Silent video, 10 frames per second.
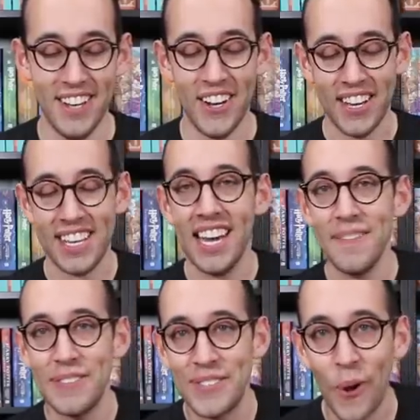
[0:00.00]
Oh, I kind
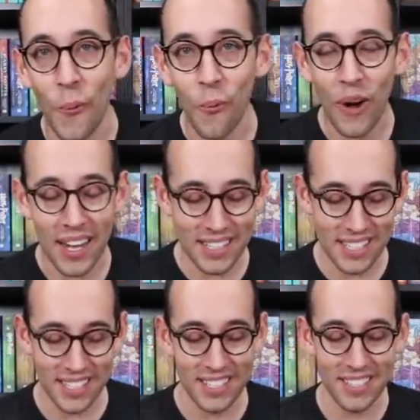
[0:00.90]
of don't want
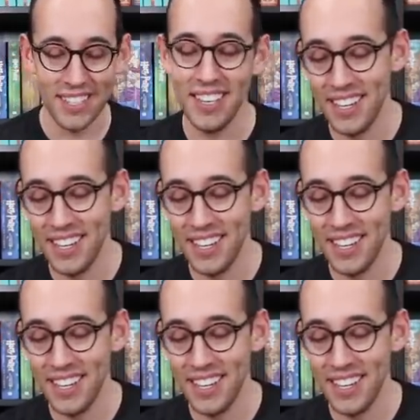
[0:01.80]
to